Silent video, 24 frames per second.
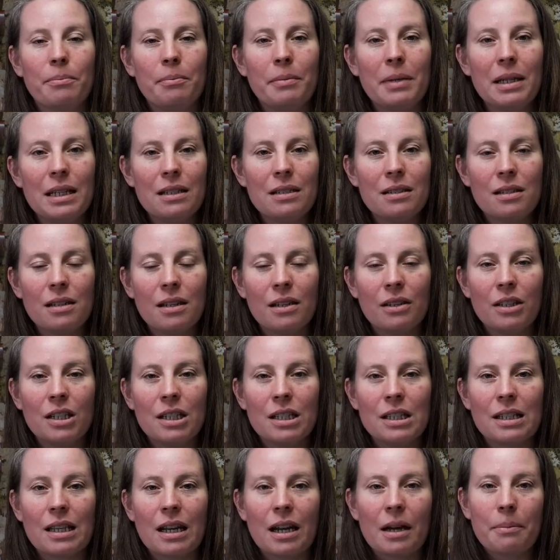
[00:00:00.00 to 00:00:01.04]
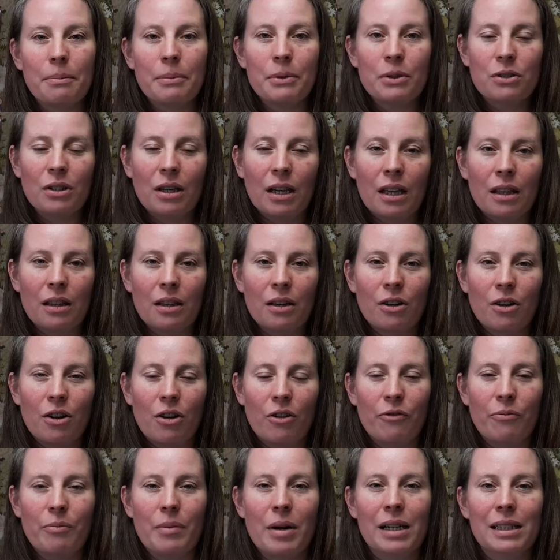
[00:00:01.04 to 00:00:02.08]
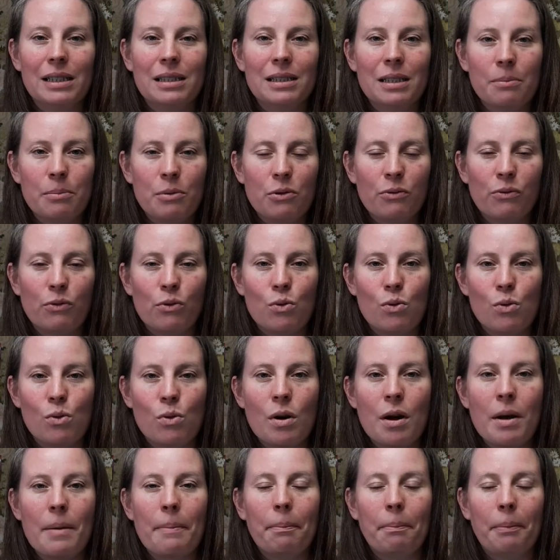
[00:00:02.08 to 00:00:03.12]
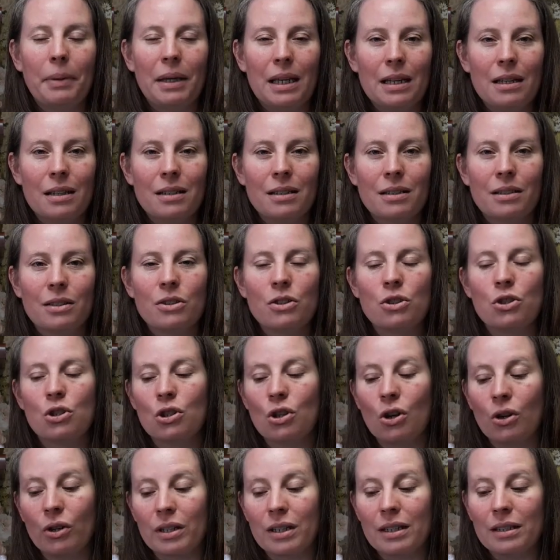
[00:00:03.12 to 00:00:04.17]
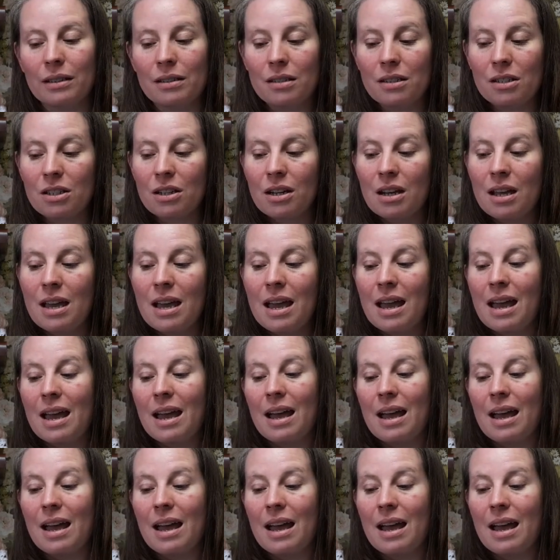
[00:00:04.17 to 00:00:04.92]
mini series that I put together of my tips for beginner sock knitters,